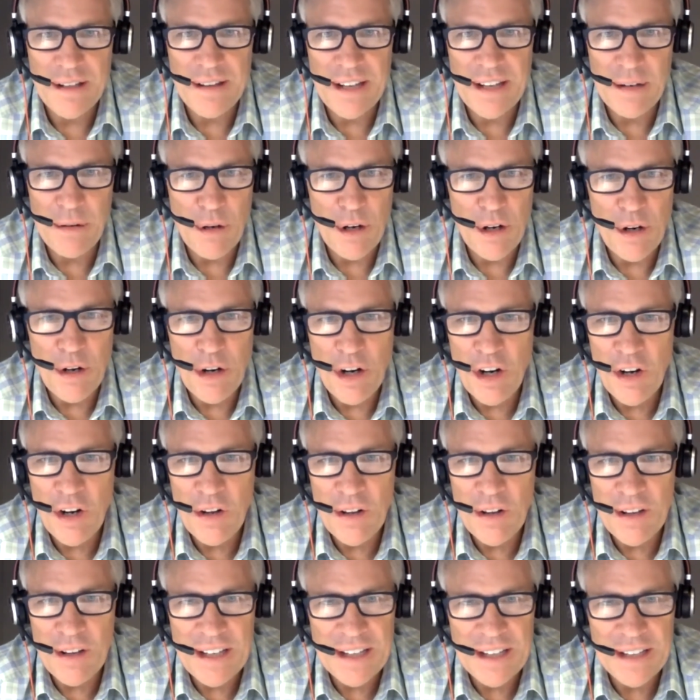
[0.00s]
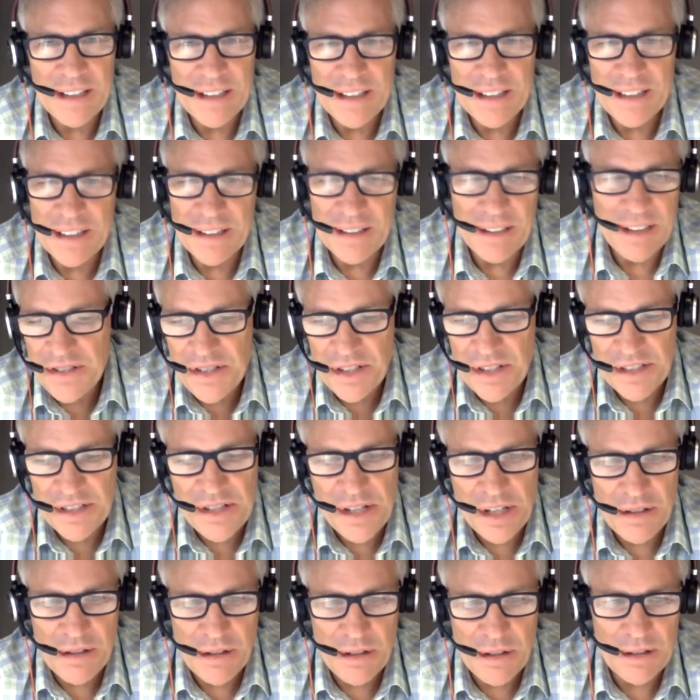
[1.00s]
They all ended in
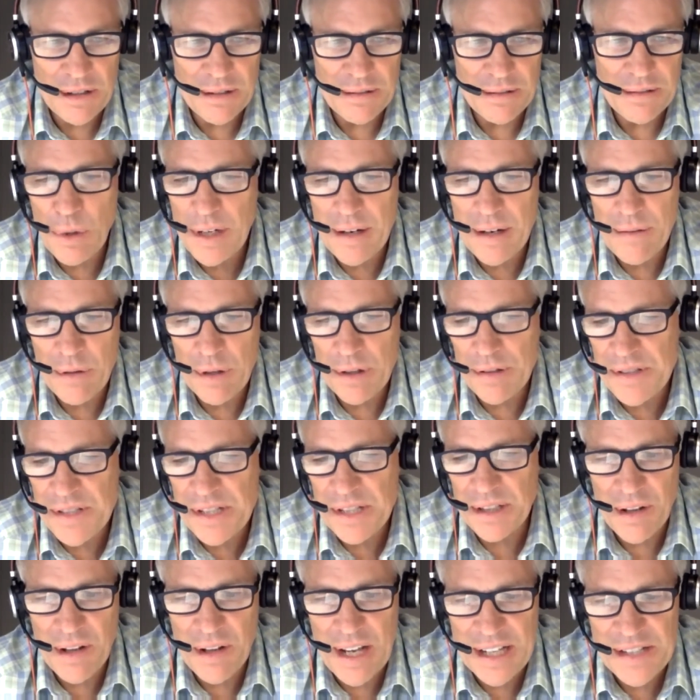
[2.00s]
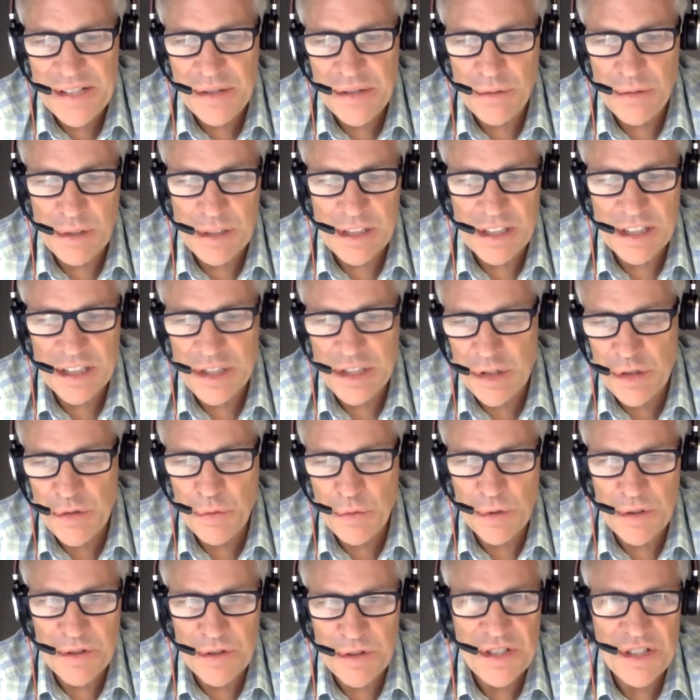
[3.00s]
600, whatever. So the last three
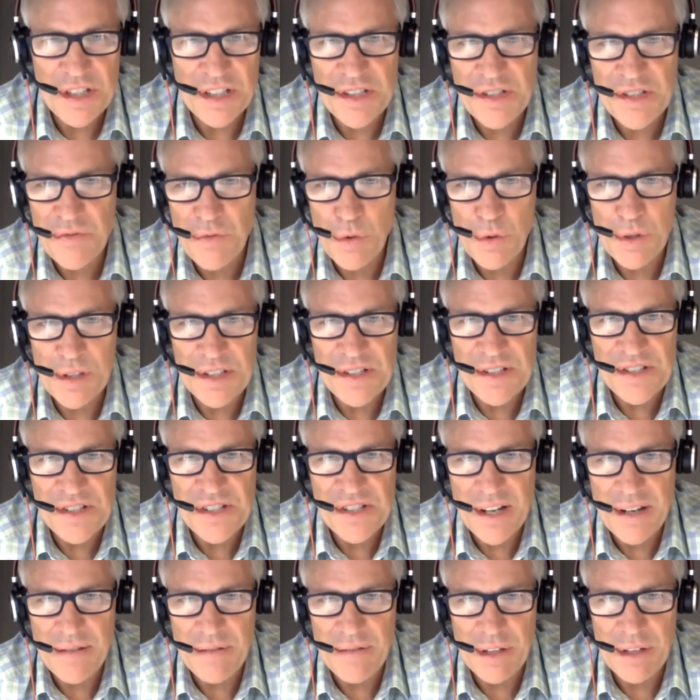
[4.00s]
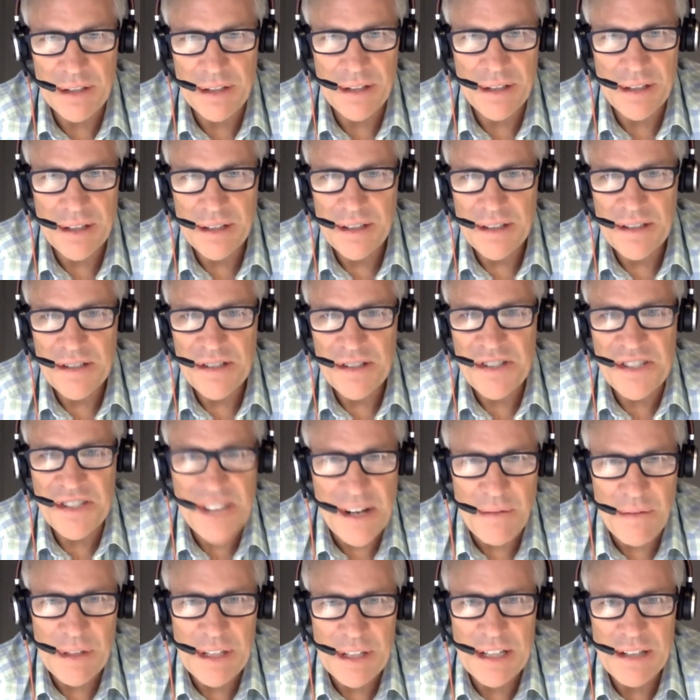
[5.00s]
digits were 647,
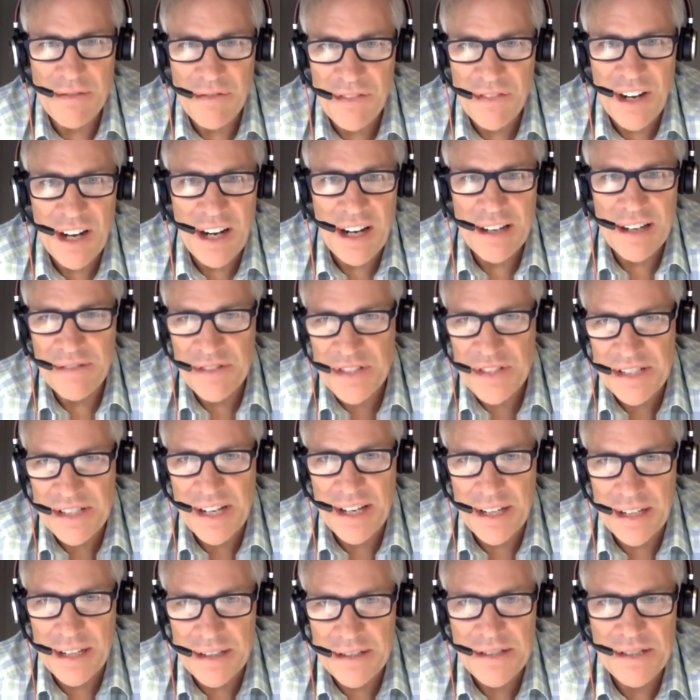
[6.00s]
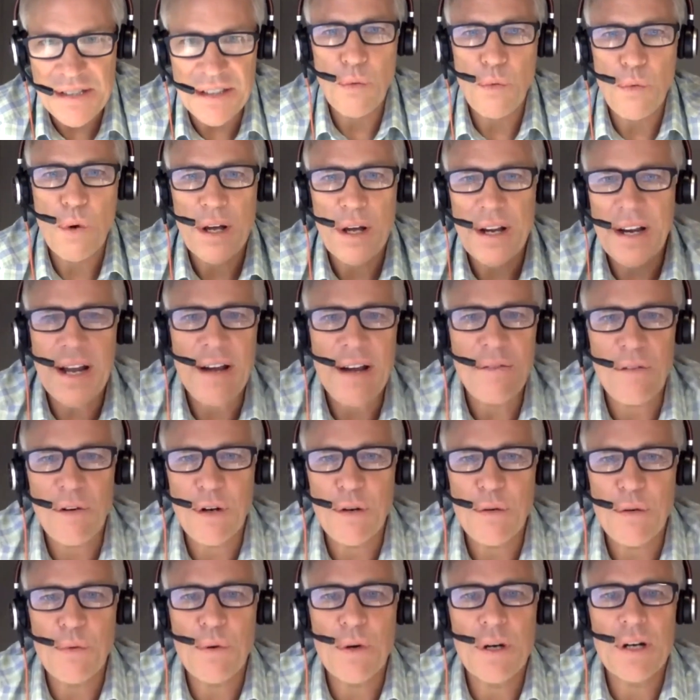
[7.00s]
75 cents or
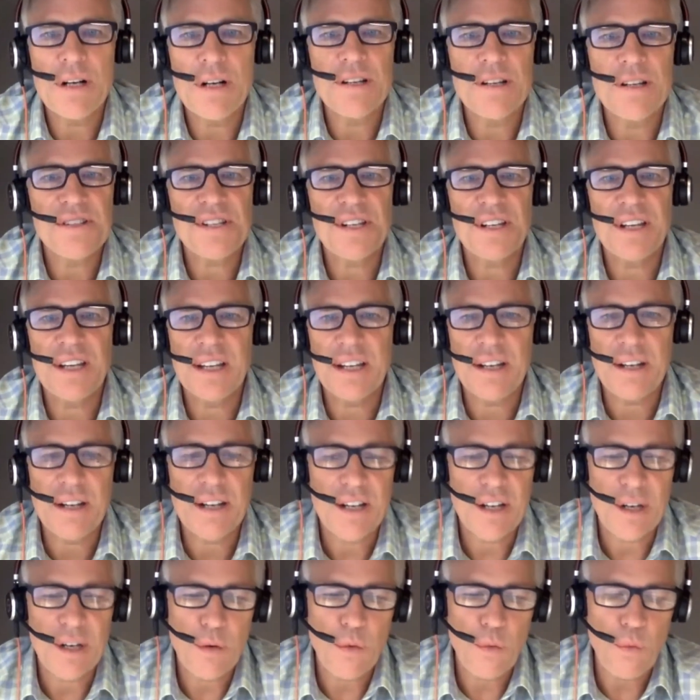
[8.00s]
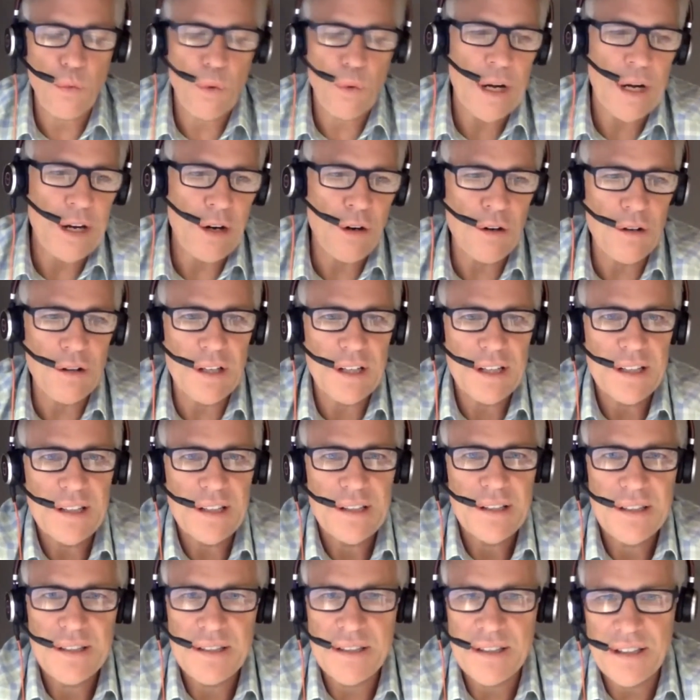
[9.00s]
whatever it was. And
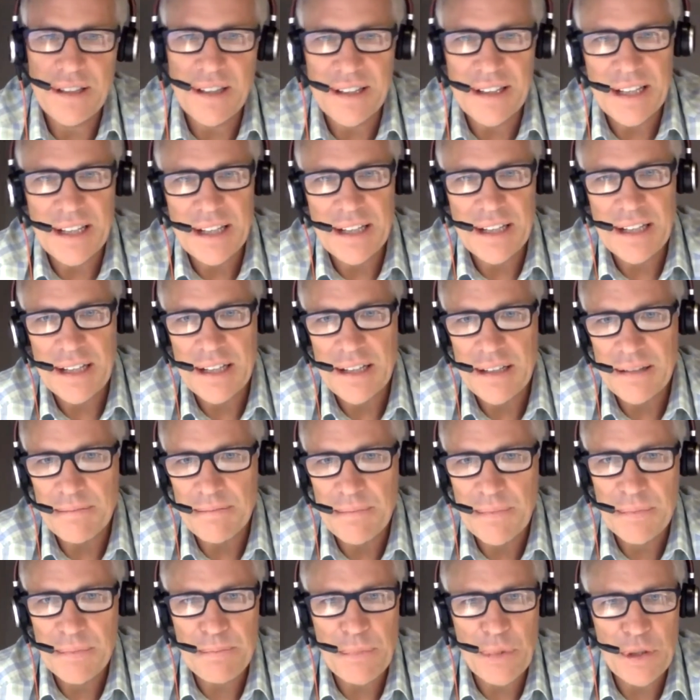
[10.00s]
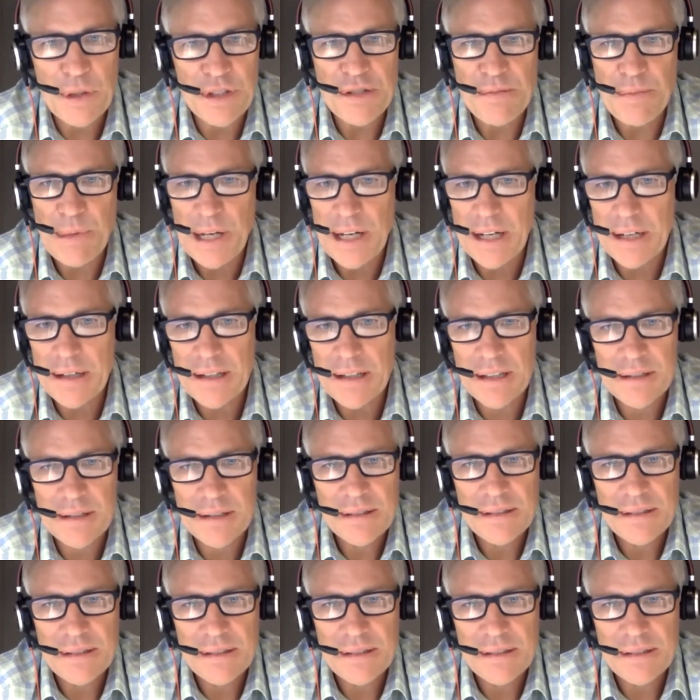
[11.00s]
rarely did I get any pushback